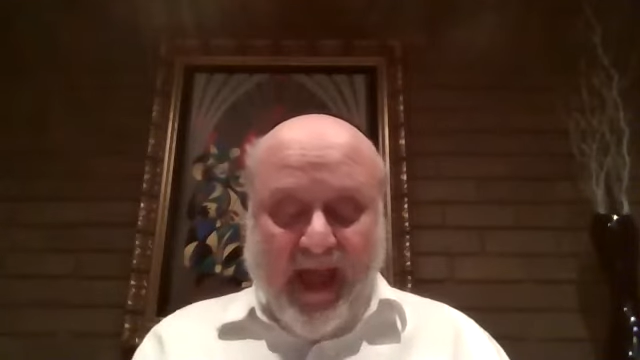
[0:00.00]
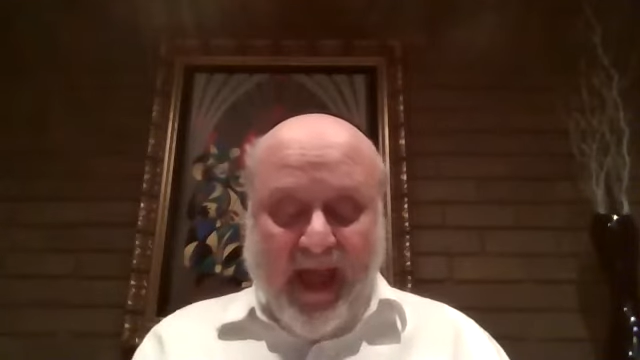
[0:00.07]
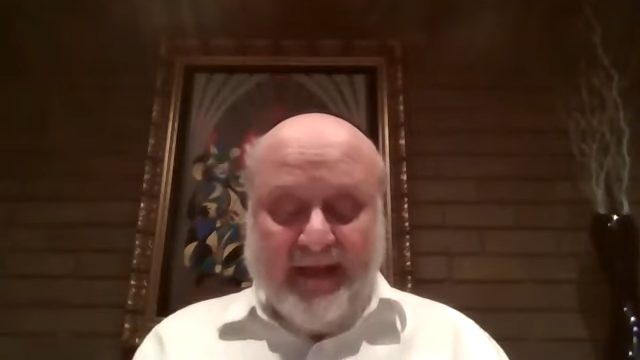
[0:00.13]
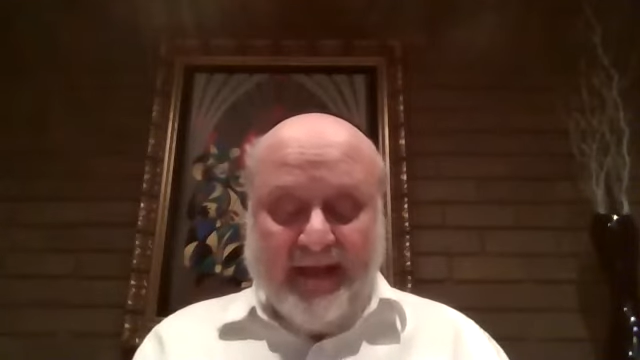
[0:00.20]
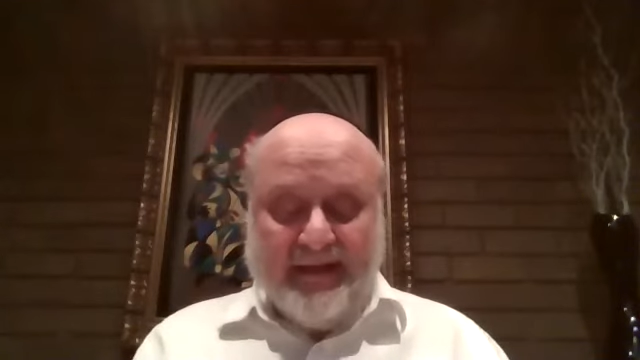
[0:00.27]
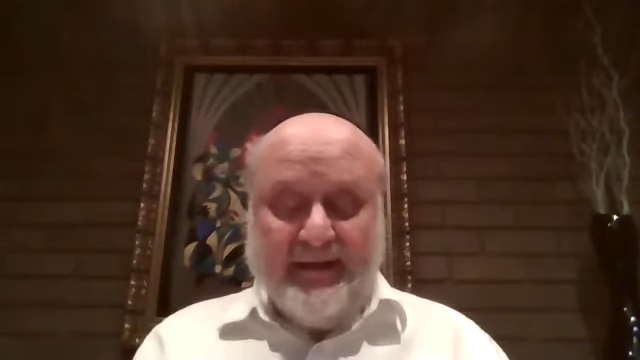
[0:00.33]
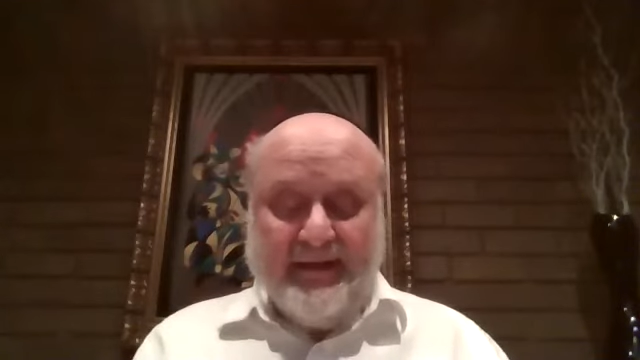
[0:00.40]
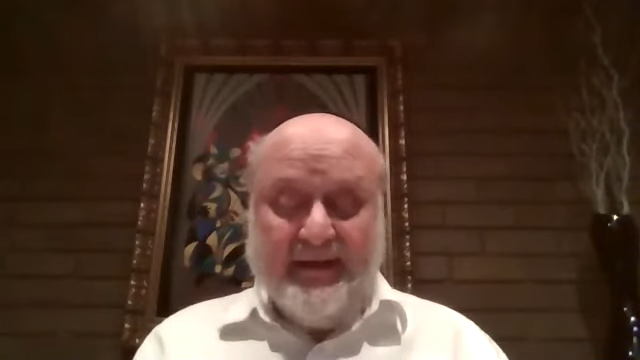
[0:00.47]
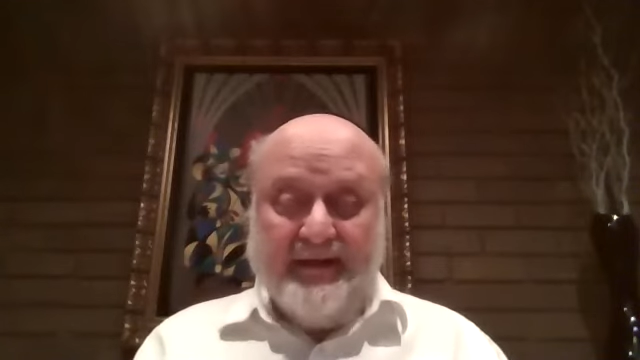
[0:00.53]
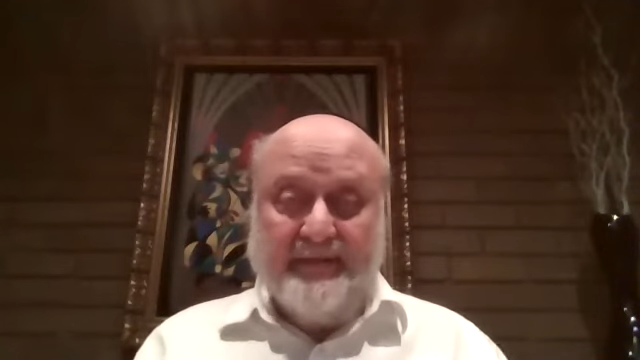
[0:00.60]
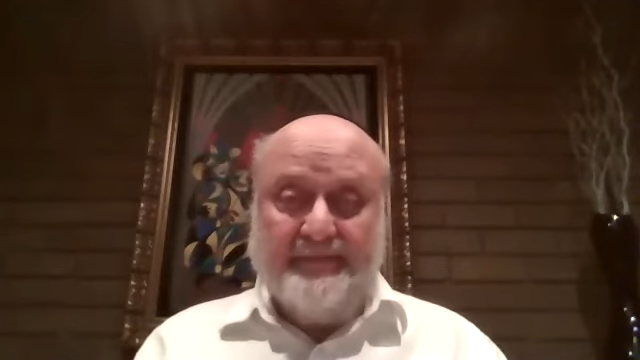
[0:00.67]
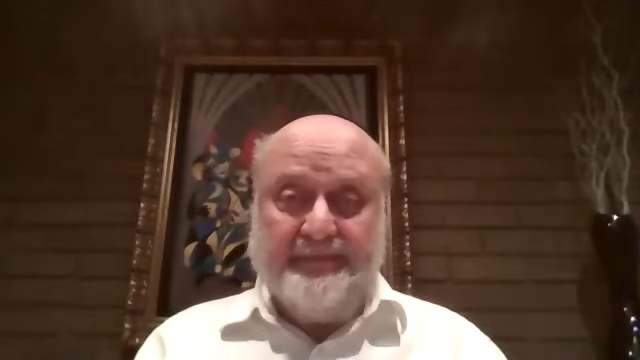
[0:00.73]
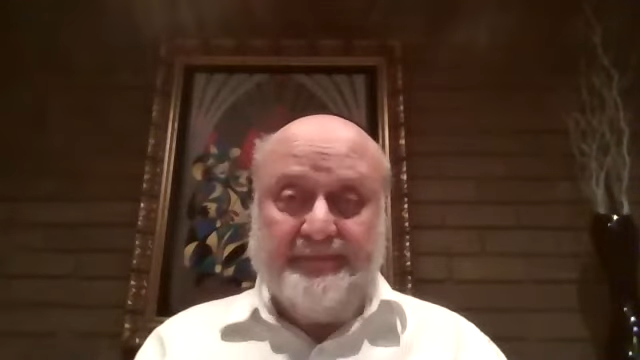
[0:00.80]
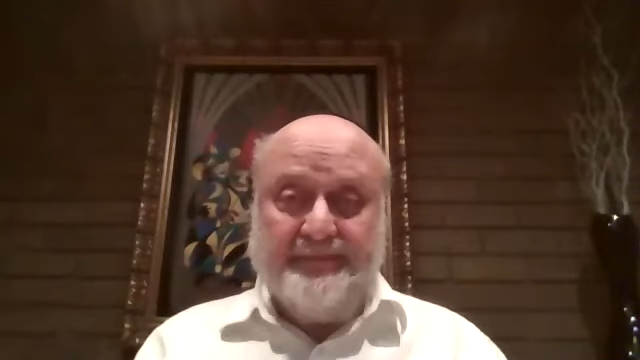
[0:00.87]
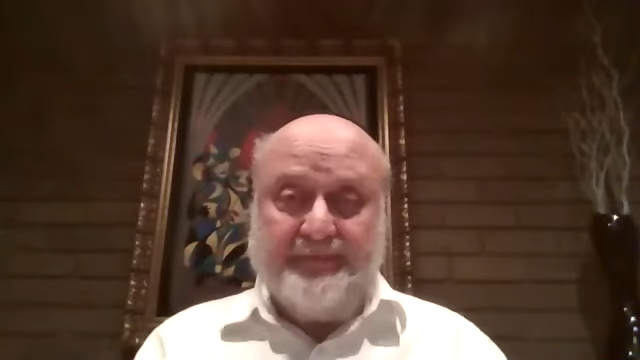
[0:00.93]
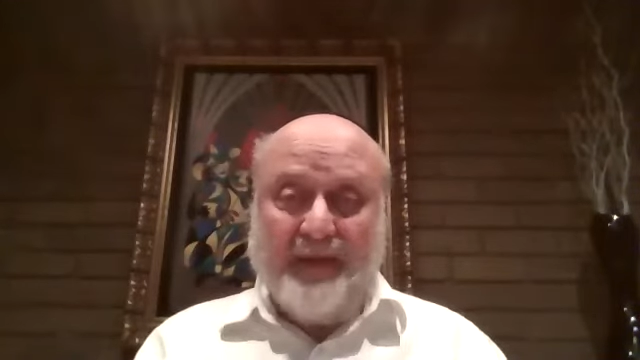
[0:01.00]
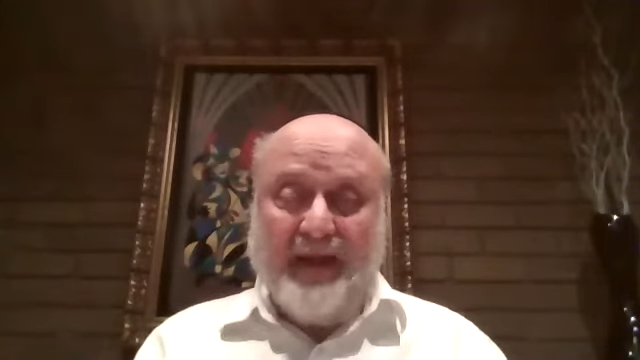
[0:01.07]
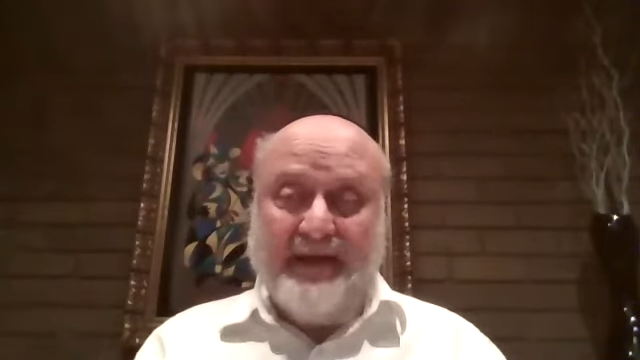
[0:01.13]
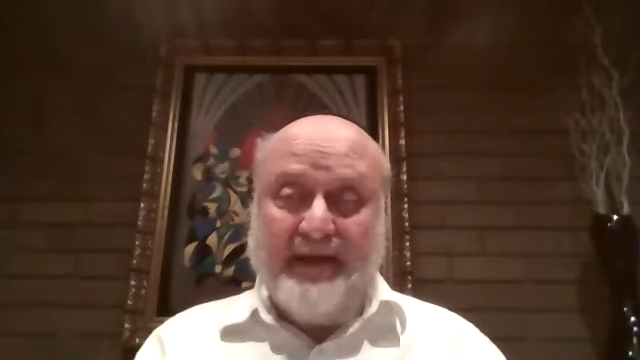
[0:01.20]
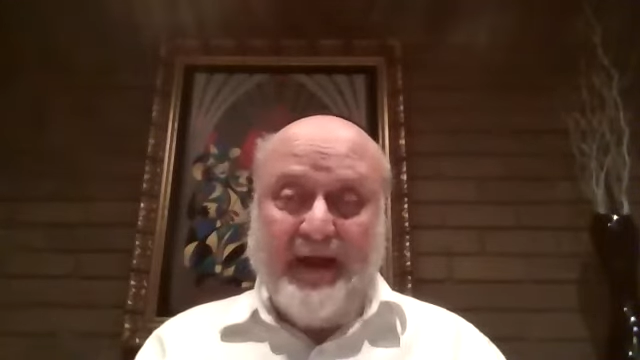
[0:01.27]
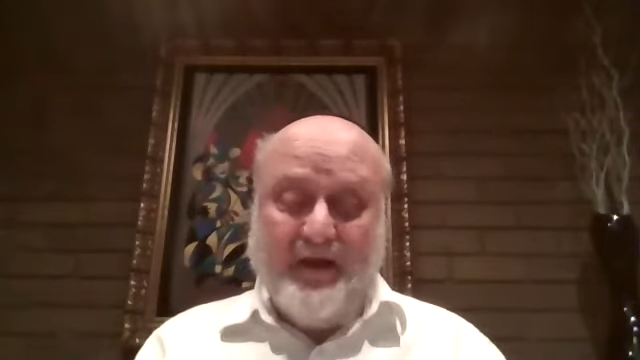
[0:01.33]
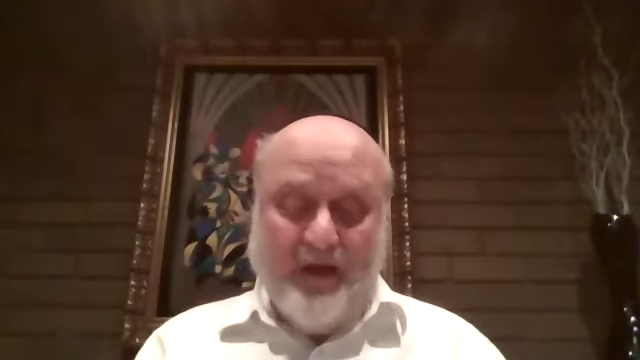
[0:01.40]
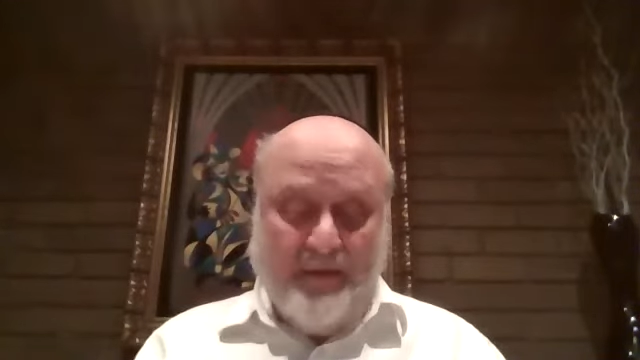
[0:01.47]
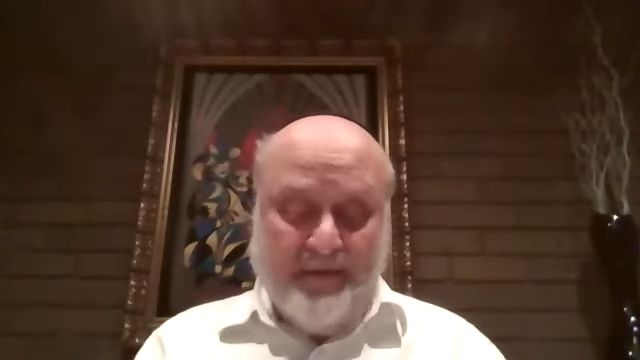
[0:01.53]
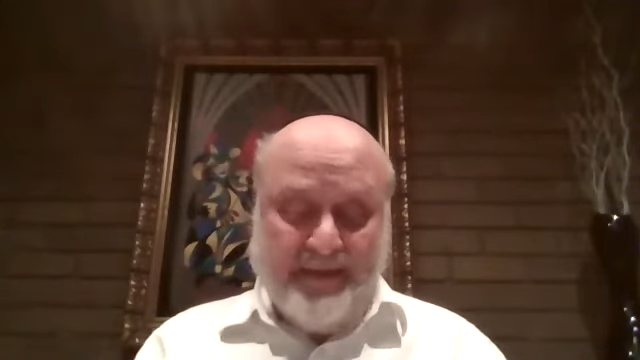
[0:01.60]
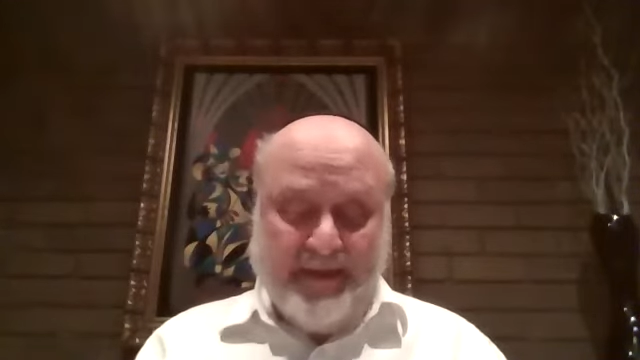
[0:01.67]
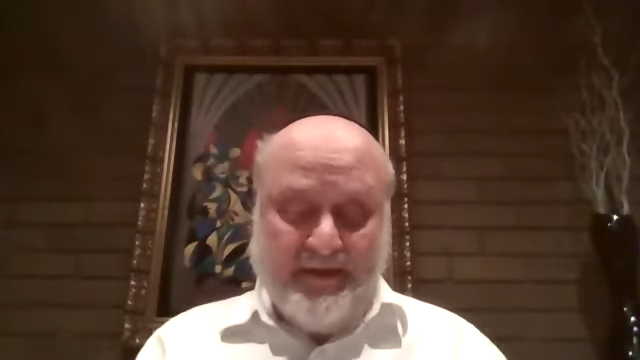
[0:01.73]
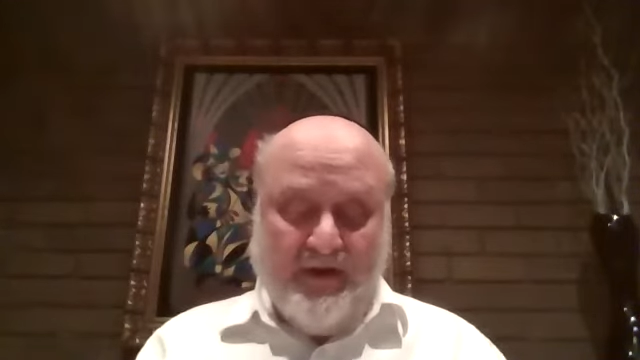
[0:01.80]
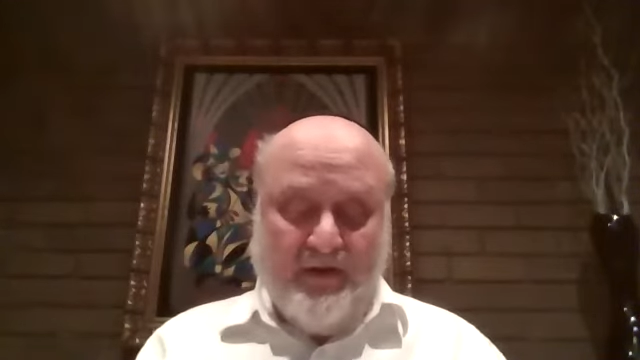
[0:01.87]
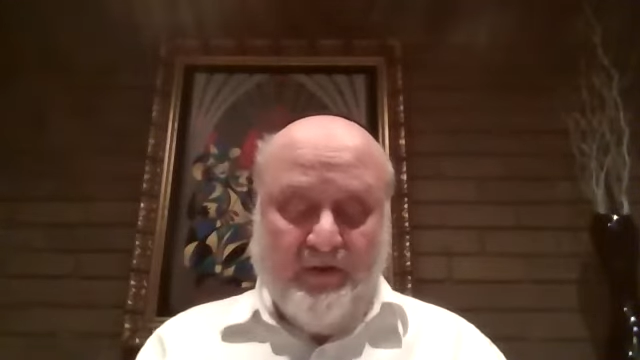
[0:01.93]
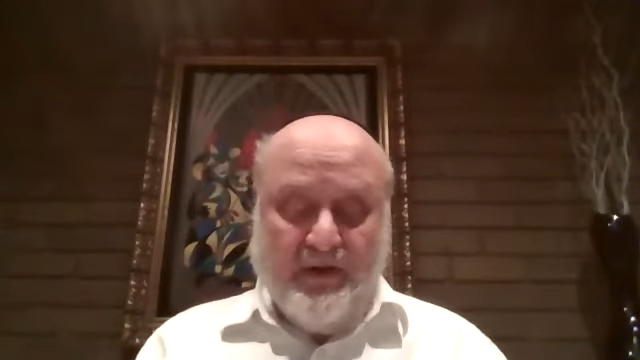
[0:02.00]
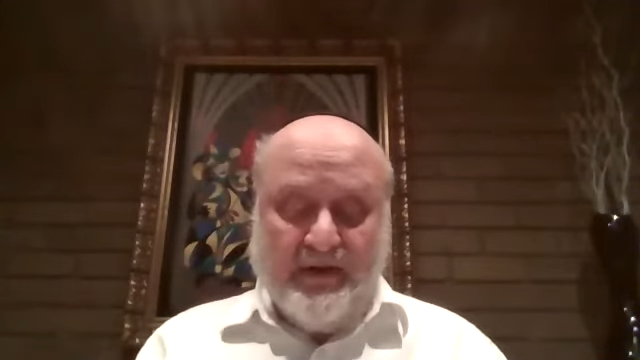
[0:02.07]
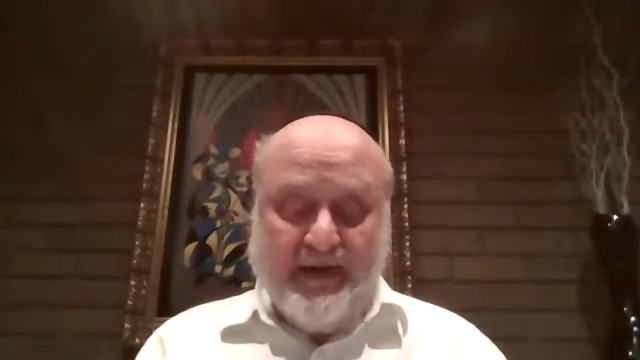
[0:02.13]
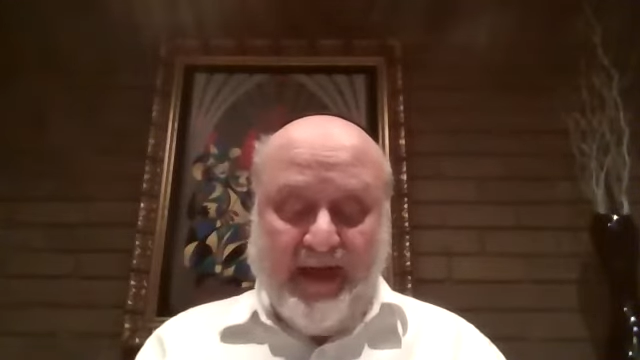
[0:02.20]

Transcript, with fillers: And um, and the Chachamim say no.